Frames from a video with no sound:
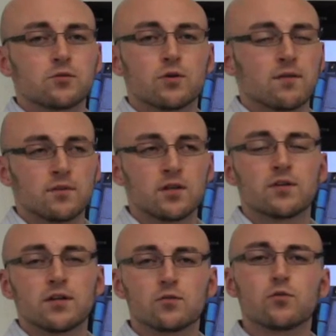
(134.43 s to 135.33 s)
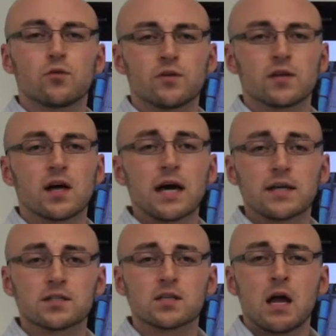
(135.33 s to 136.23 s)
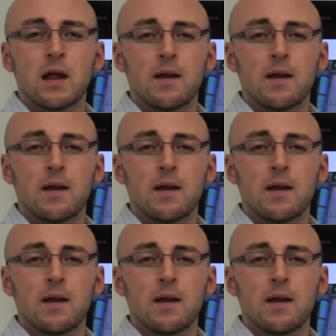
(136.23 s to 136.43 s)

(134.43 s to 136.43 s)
who have literally 2-3 lines.